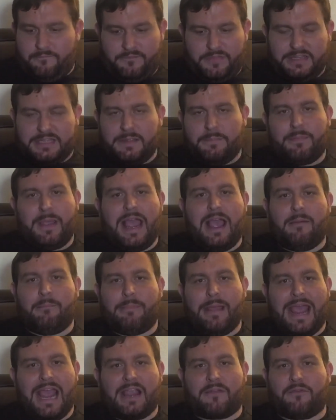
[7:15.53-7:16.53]

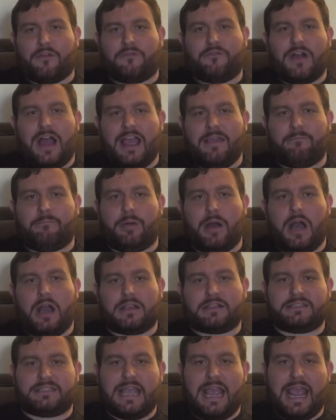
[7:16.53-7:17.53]
50-pound bag for
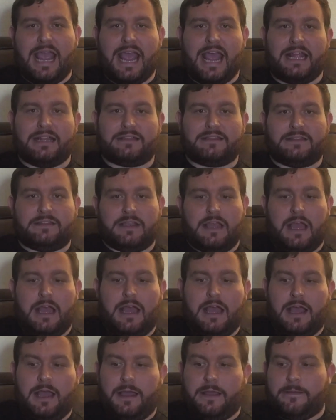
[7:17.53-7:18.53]
$5
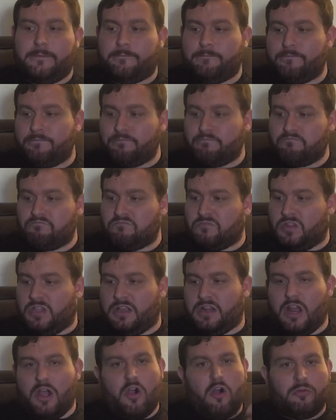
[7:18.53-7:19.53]
at
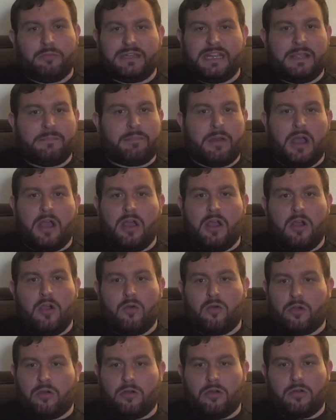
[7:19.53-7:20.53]
Home
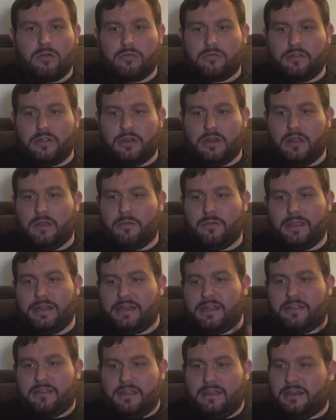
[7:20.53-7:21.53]
Depot, or
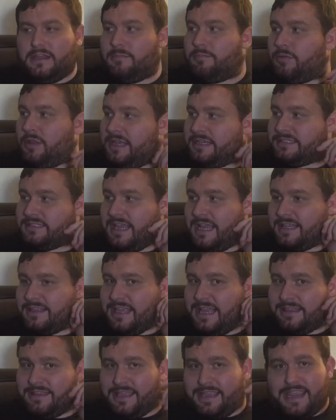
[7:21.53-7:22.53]
any place like
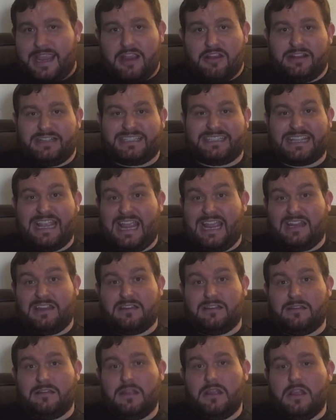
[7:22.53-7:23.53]
that carries
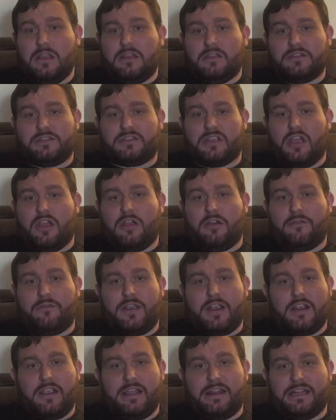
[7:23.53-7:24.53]
sand. So
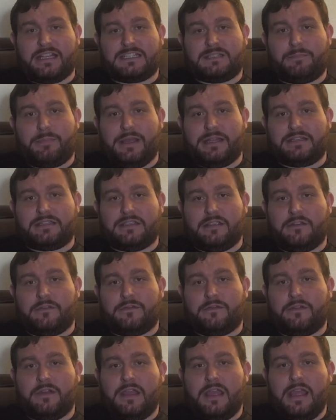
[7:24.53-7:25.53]
very
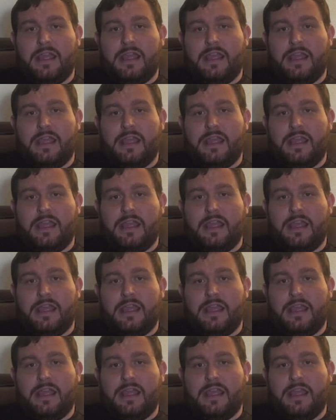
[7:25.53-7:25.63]
inexpensive,